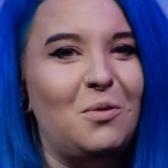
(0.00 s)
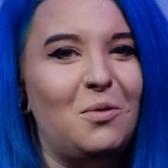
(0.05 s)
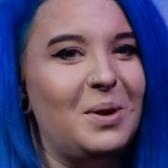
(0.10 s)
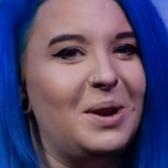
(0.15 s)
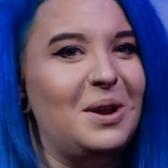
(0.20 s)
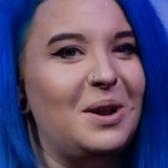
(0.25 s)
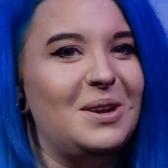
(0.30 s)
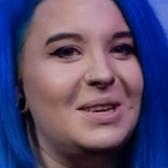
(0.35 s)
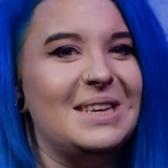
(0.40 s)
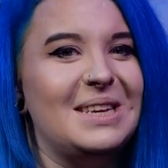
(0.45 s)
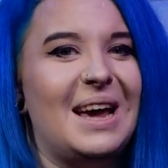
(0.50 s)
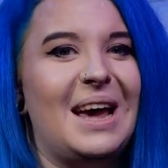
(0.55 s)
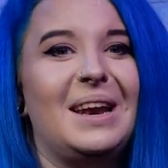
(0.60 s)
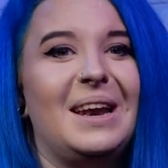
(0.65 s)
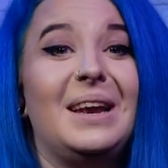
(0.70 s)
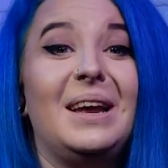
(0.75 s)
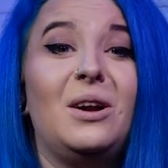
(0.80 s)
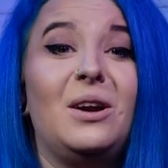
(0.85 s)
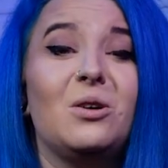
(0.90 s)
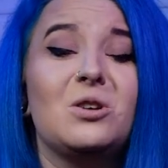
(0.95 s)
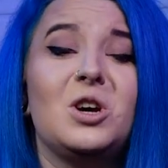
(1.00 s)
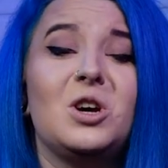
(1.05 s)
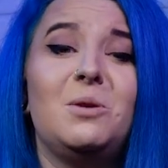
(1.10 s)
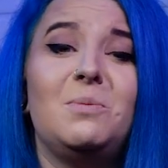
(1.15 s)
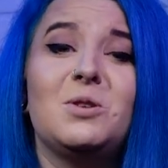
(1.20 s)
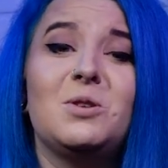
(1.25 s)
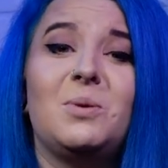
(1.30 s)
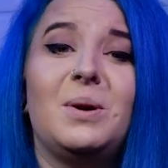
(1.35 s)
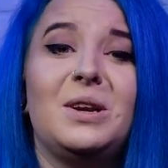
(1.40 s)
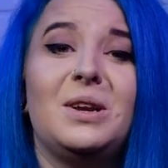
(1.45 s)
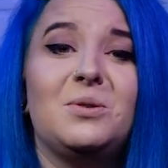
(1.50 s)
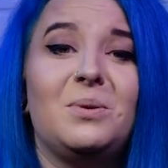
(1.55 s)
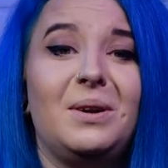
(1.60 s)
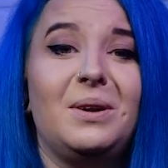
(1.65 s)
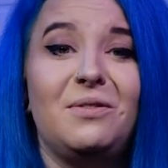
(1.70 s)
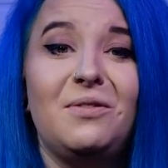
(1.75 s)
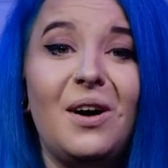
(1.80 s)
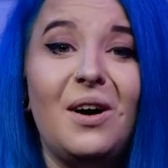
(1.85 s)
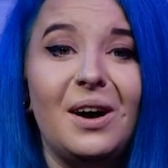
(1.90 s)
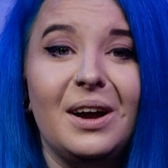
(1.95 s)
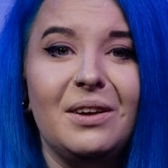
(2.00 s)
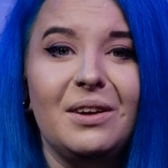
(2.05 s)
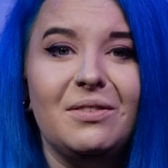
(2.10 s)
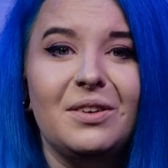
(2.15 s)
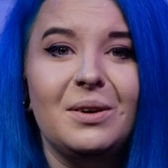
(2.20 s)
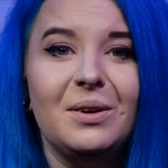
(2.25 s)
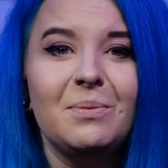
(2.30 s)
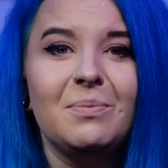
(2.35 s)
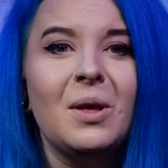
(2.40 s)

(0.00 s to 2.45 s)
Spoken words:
for Windows 10 in October 2025.